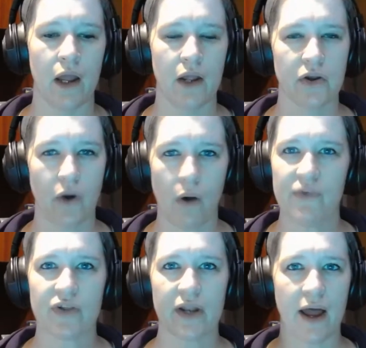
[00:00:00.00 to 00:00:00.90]
You're always
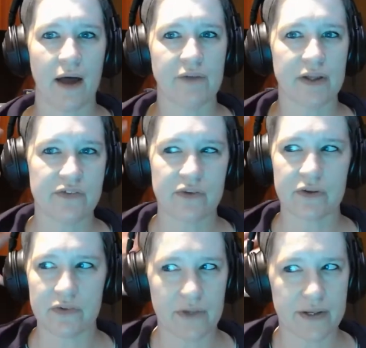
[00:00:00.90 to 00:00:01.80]
going to have it. It's going
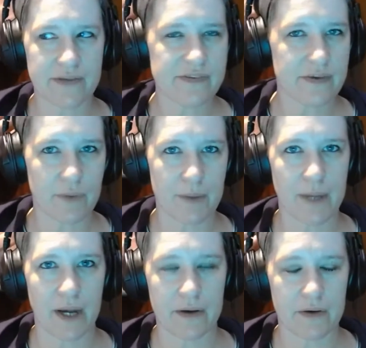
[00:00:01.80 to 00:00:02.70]
to like sit right
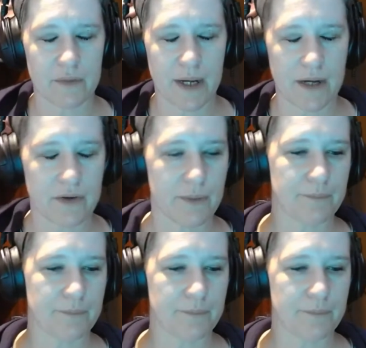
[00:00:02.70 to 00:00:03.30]
back here in the back of your mind.